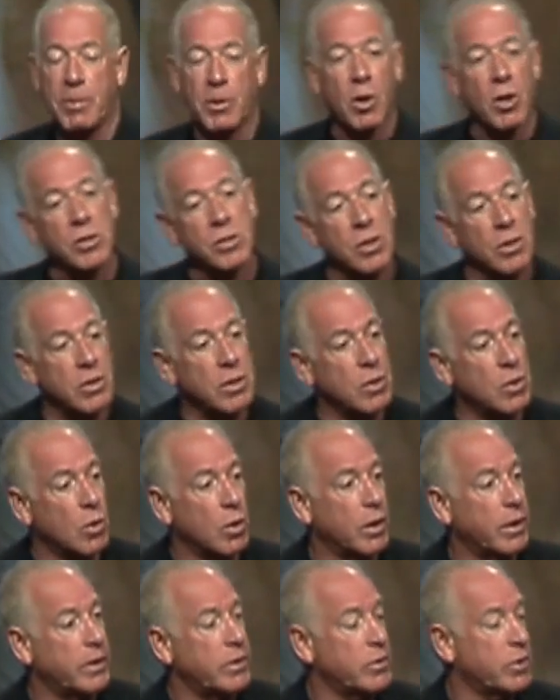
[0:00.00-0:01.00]
but also new
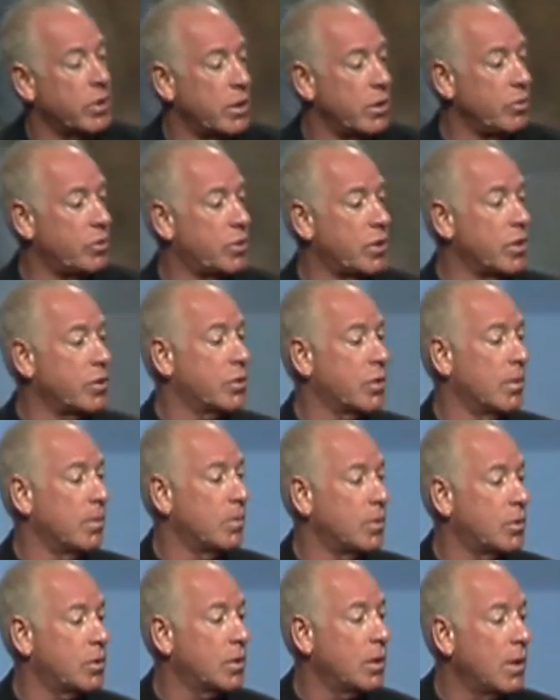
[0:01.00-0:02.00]
organs and new
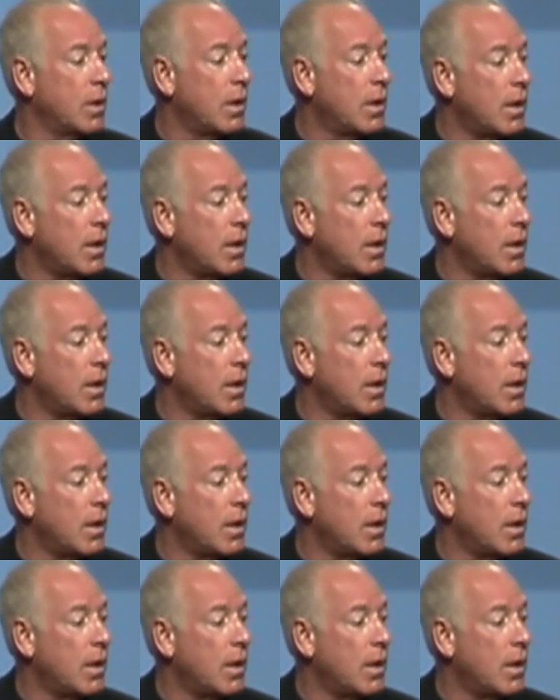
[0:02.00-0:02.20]
systems.